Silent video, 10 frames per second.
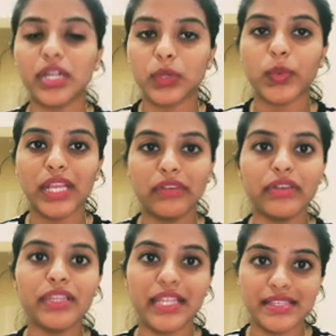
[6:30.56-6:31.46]
whenever
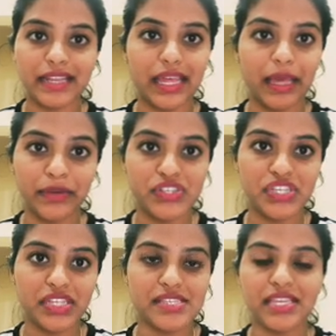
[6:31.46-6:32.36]
there is an
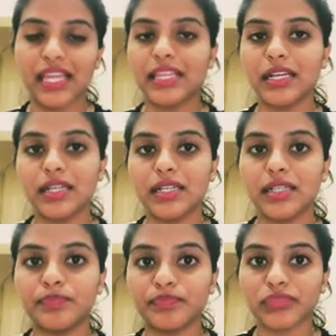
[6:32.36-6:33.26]
emergency,
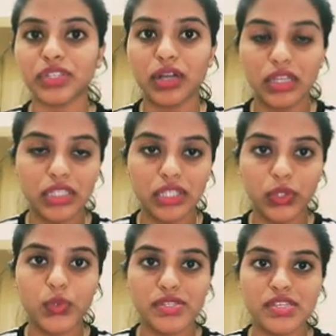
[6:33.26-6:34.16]
the
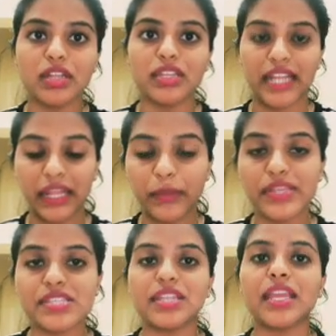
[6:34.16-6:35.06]
user or the
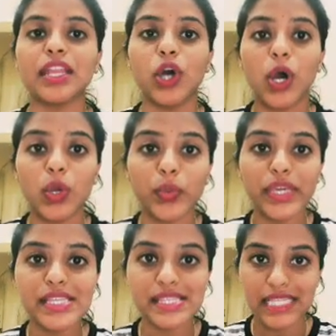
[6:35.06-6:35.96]
investor can
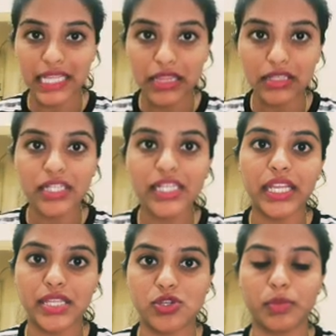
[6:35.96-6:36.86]
always sell the
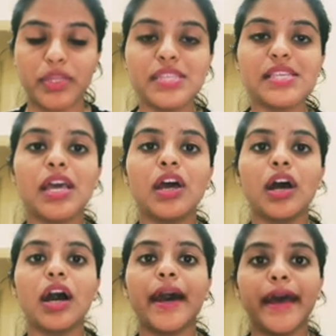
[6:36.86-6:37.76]
instruments
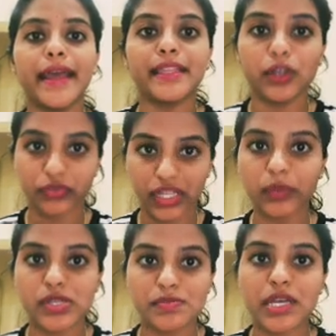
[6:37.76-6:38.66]
and the
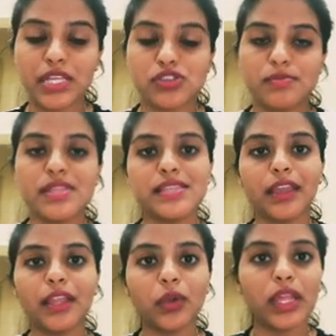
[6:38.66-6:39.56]
investment instruments, he
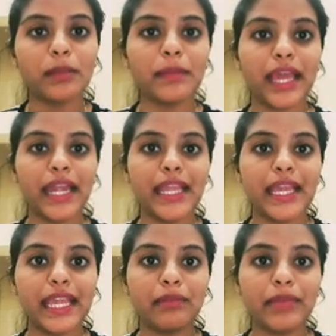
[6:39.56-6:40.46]

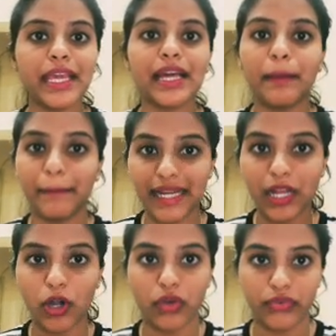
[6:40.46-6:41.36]
can make money
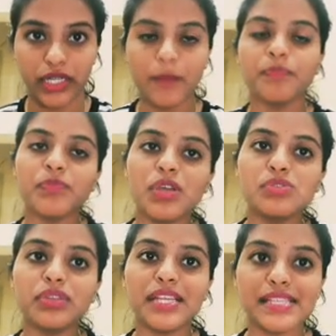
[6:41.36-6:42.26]
out of it.
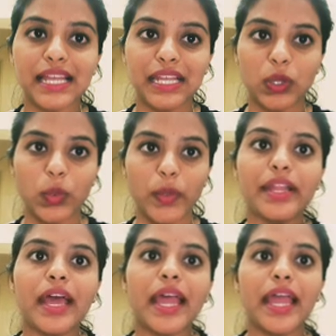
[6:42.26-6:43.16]
So these are liquid,
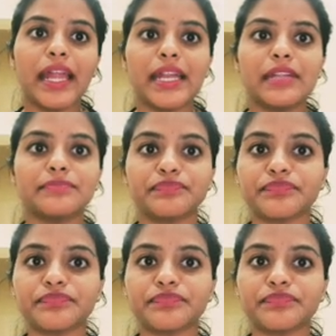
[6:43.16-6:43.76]
and